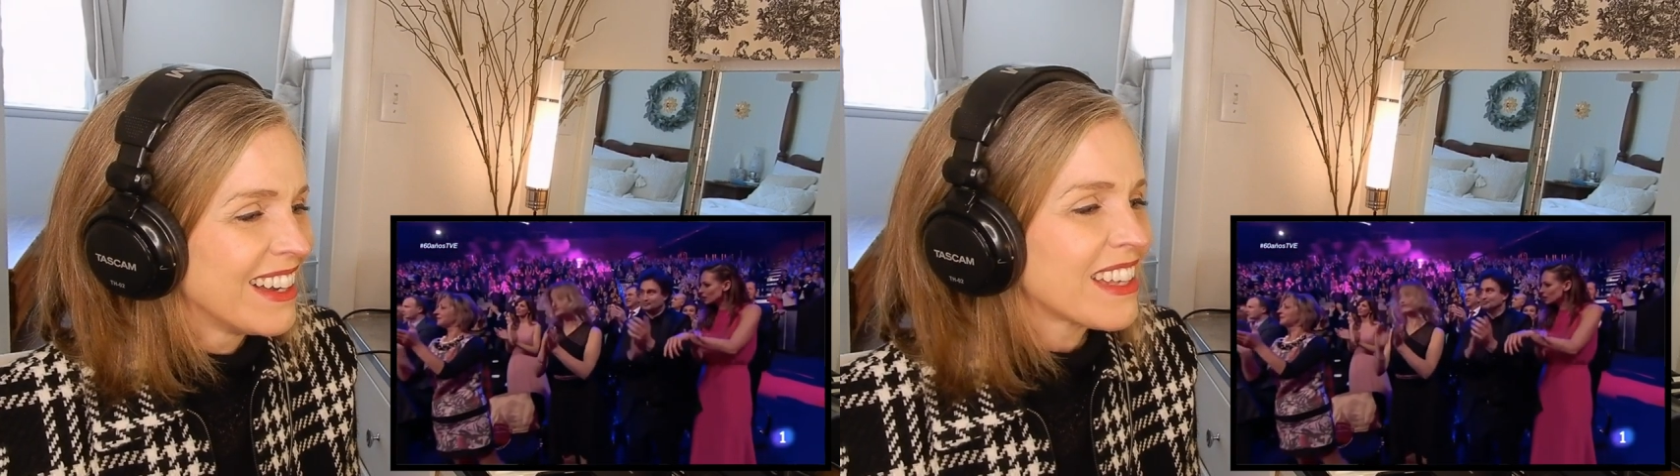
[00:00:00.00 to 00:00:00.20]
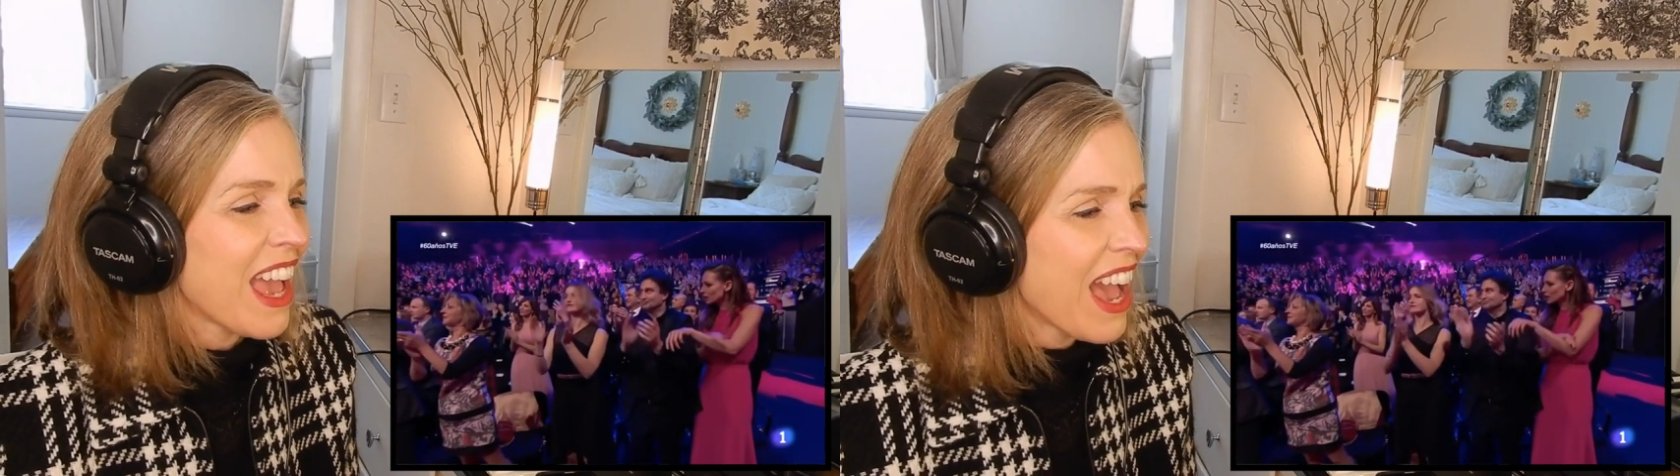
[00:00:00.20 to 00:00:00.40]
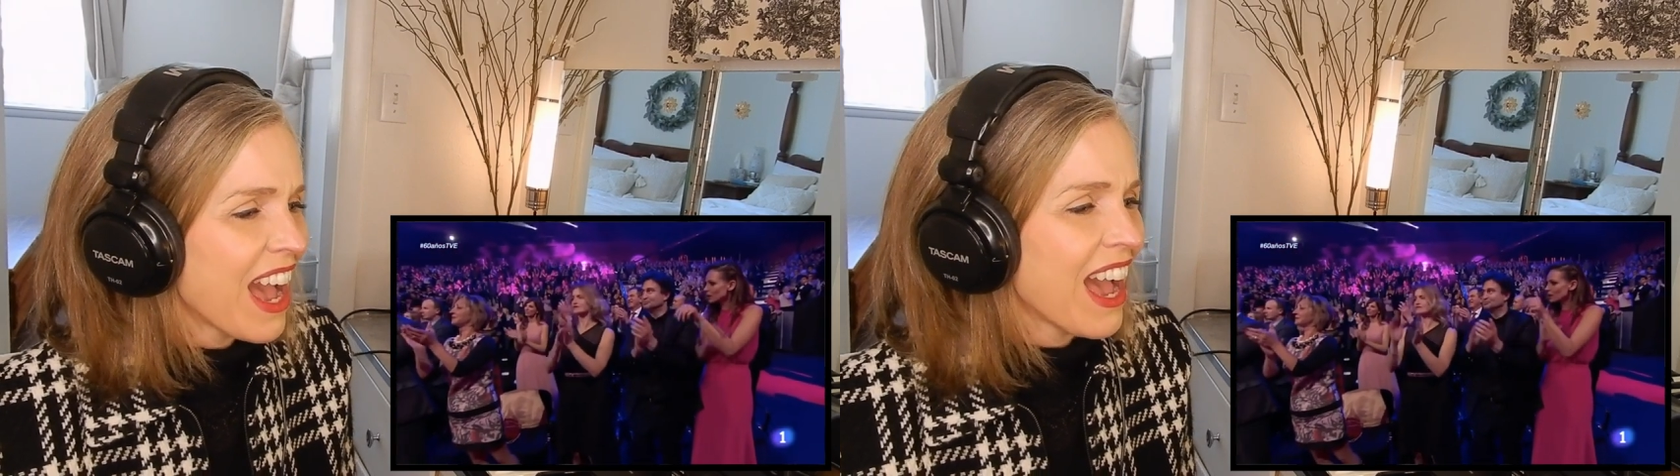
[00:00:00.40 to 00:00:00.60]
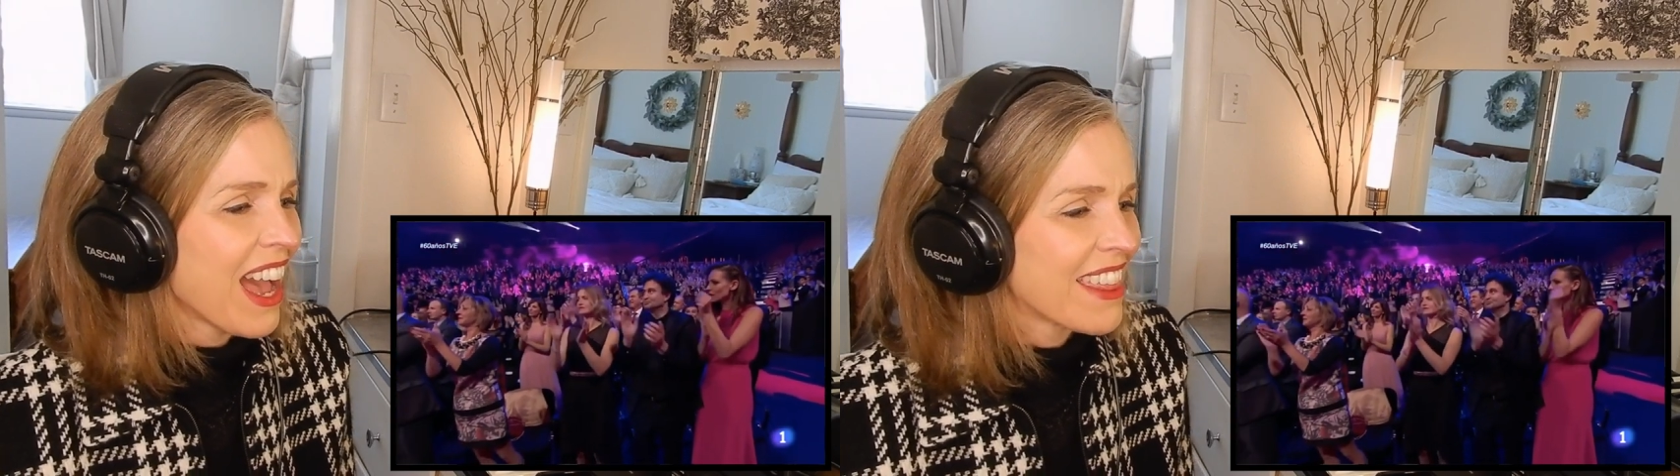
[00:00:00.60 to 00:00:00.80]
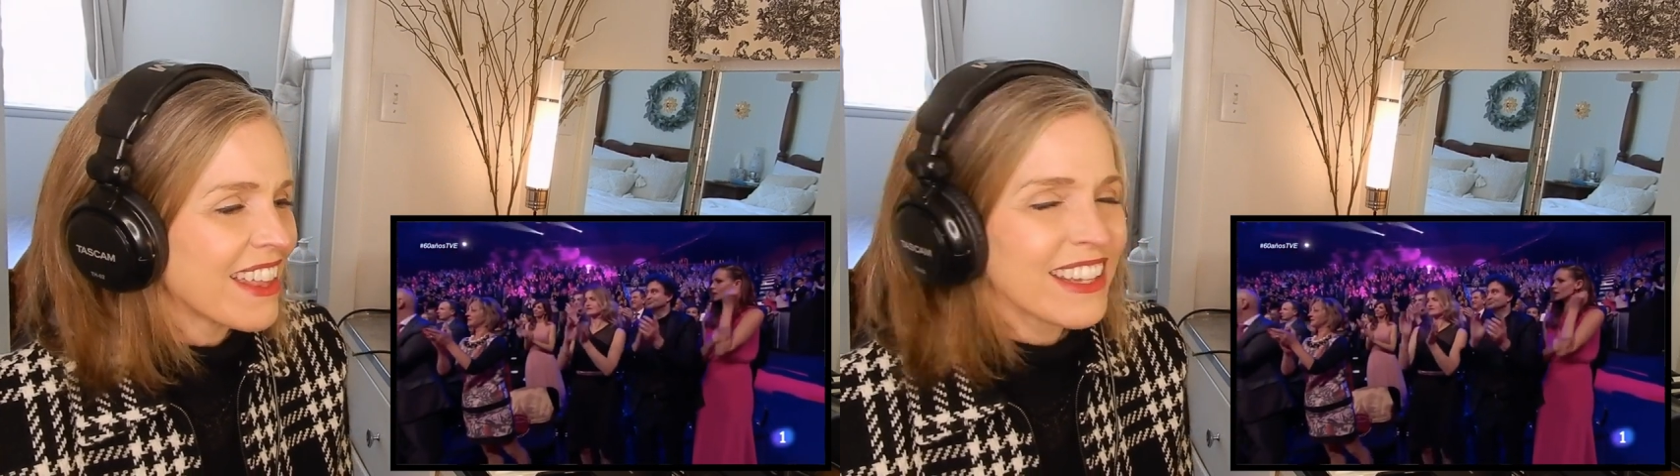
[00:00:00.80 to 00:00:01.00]
Yeah,
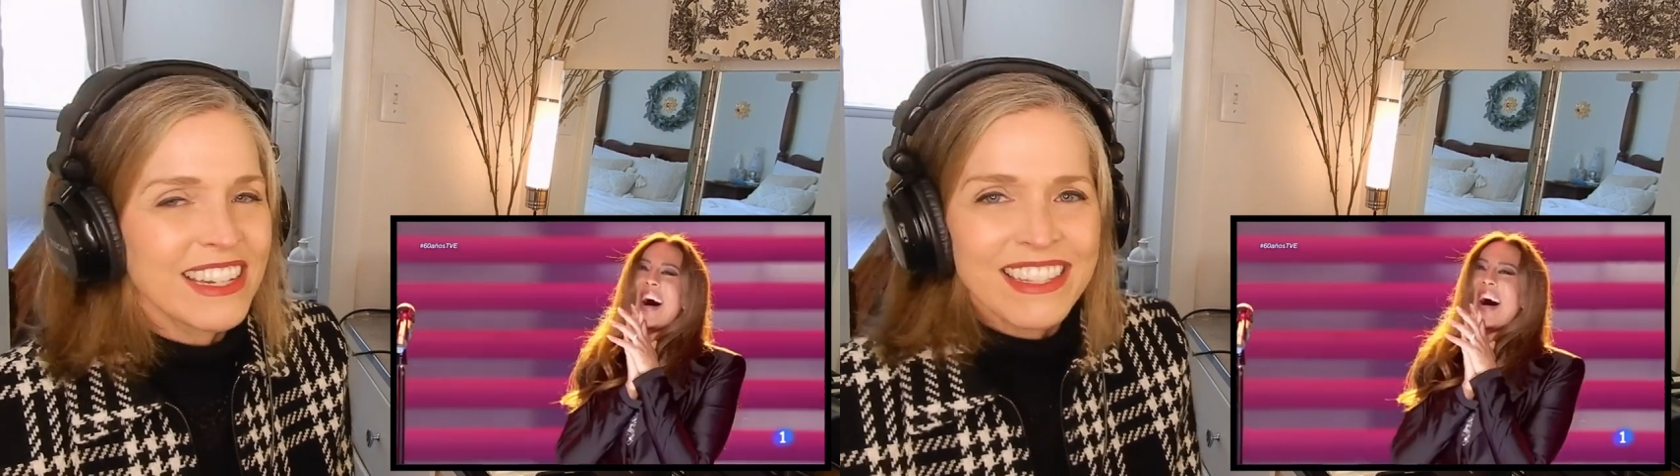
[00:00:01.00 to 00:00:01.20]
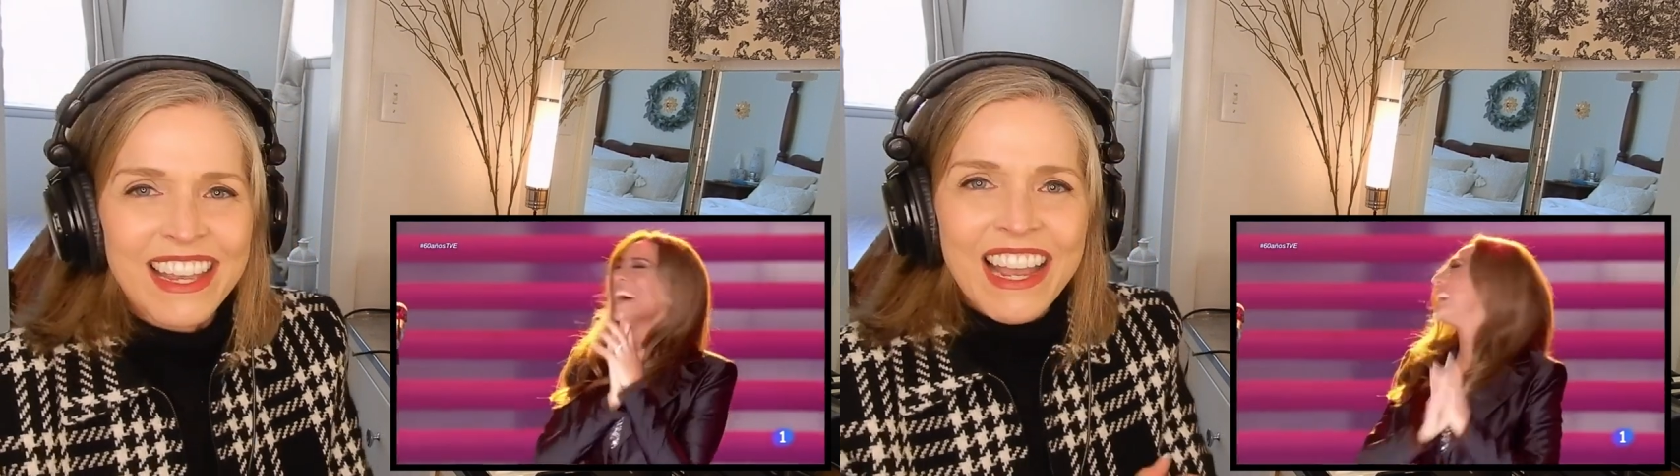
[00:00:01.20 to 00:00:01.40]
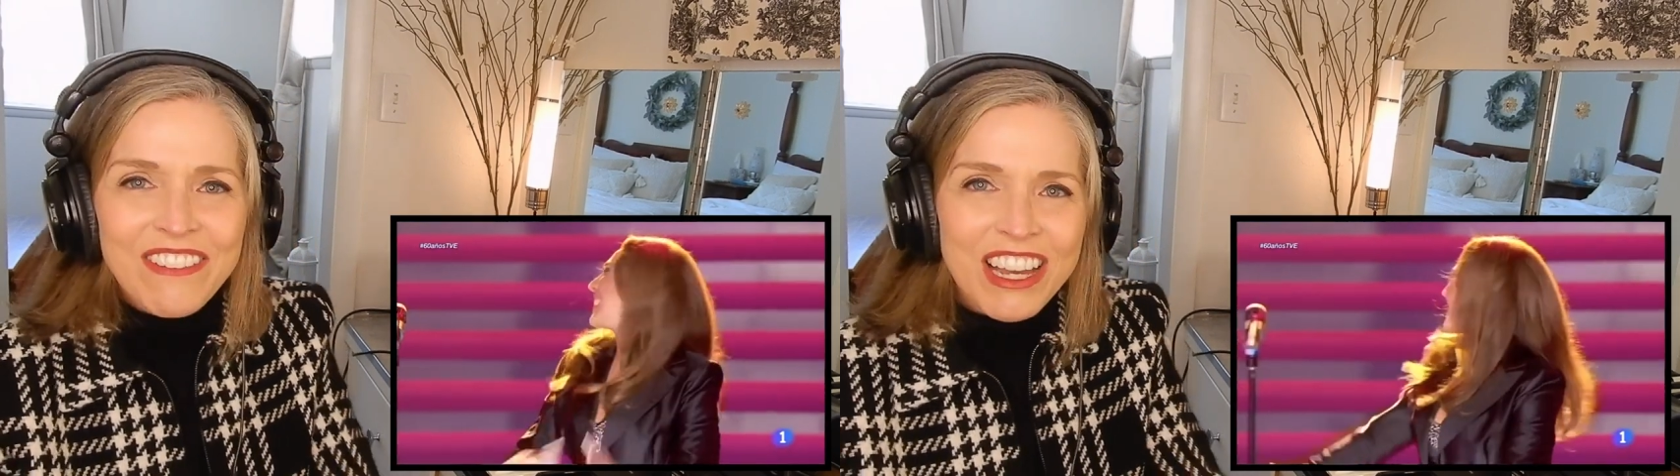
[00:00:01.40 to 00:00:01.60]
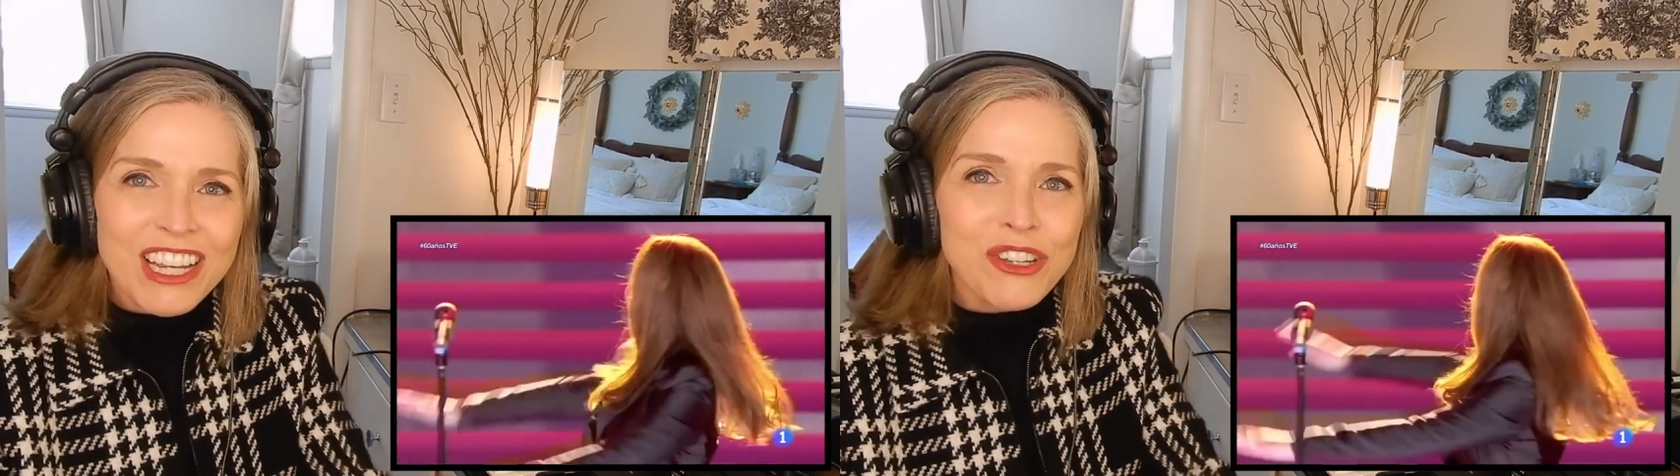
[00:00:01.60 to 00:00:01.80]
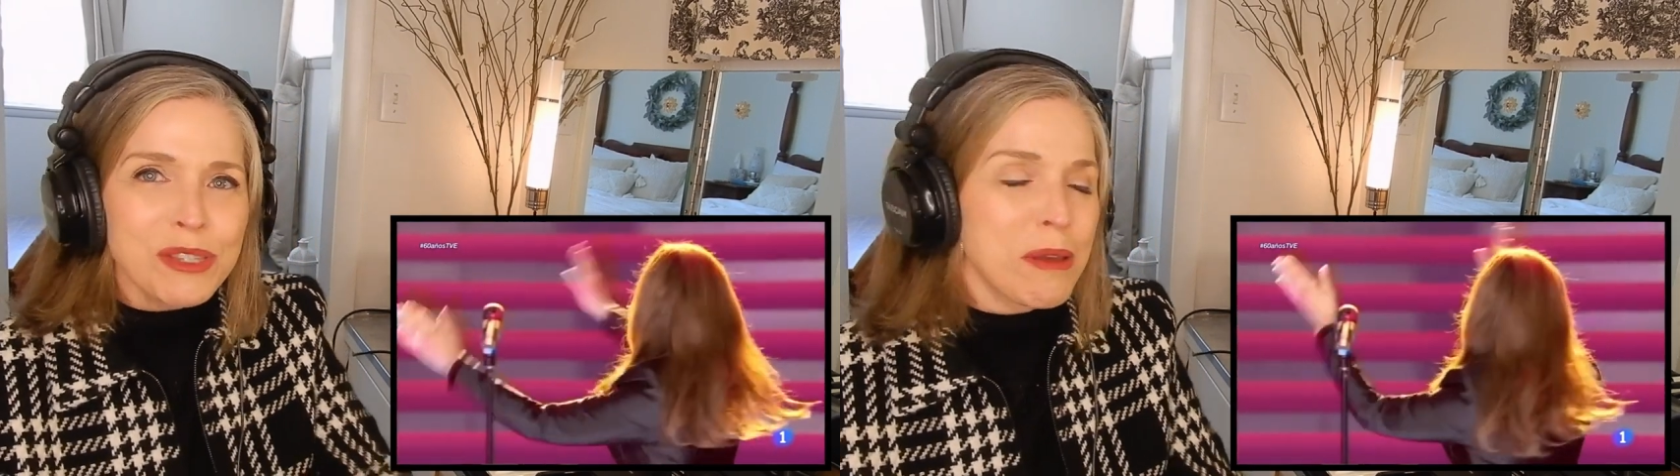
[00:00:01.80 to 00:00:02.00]
that lady's saying I've got
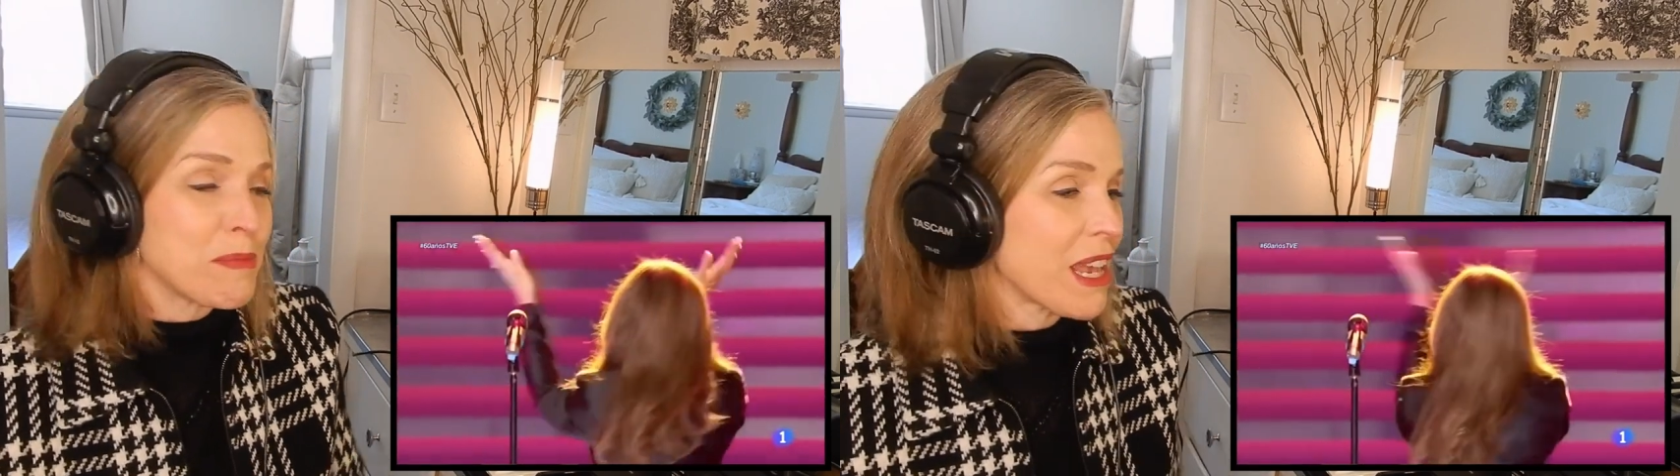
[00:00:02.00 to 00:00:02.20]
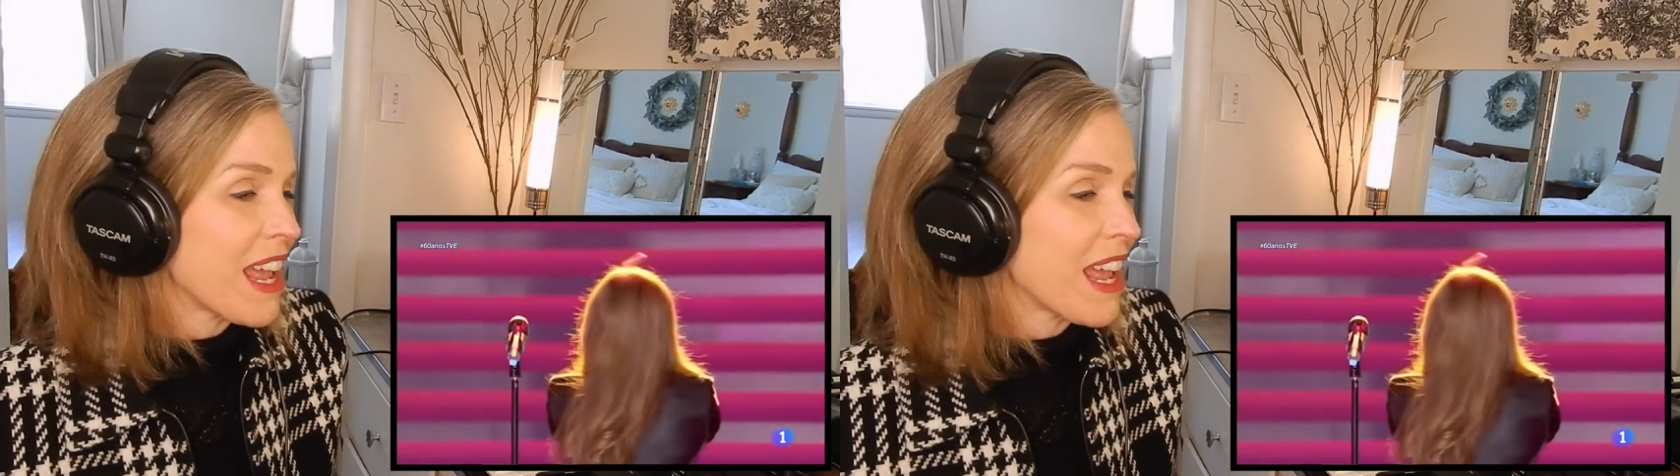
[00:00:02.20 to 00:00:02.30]
goosebumps.